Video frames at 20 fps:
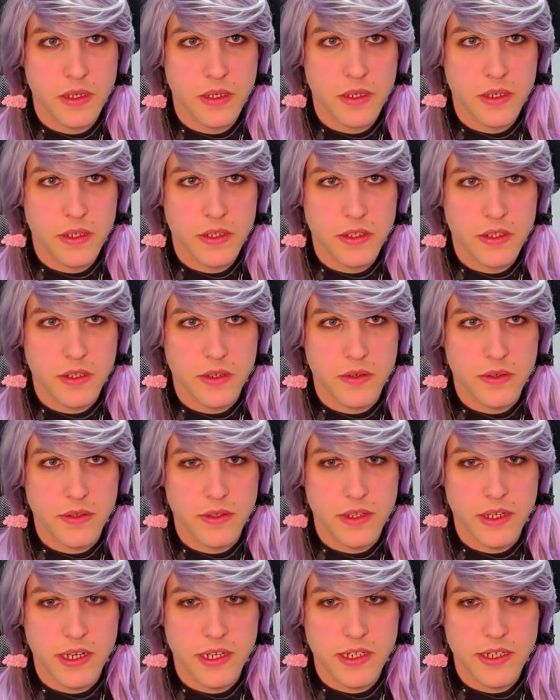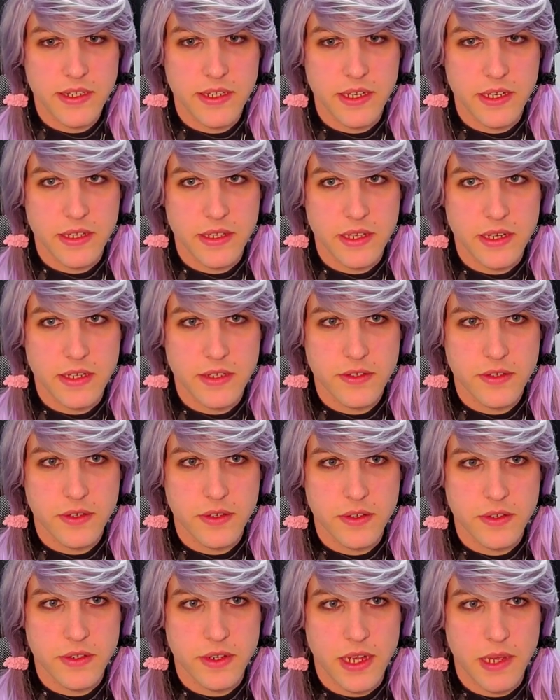So the next thing that is going
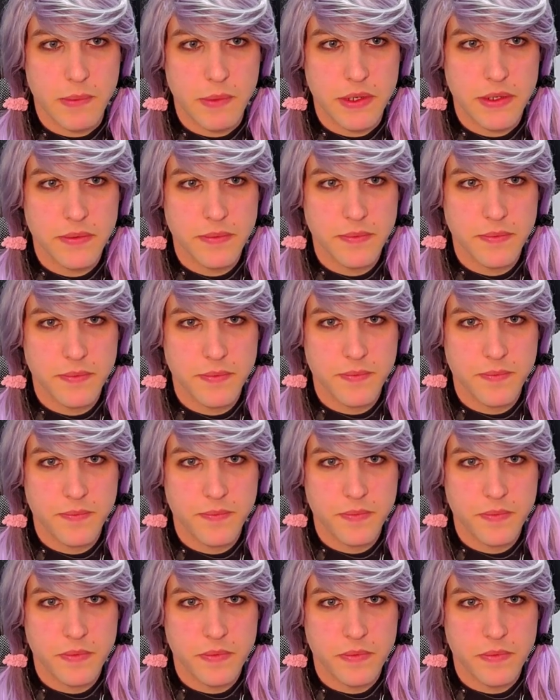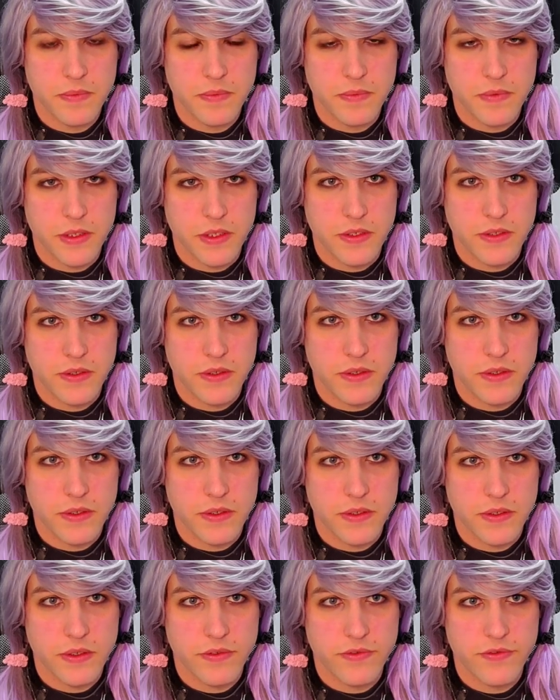to happen, this is also
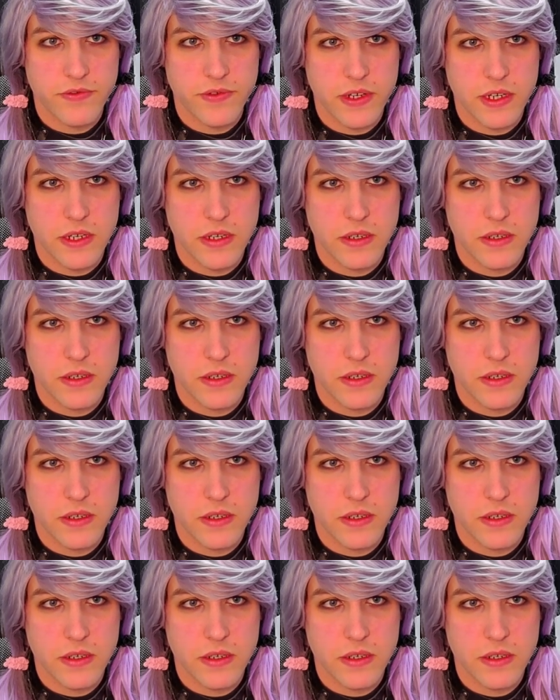so fun.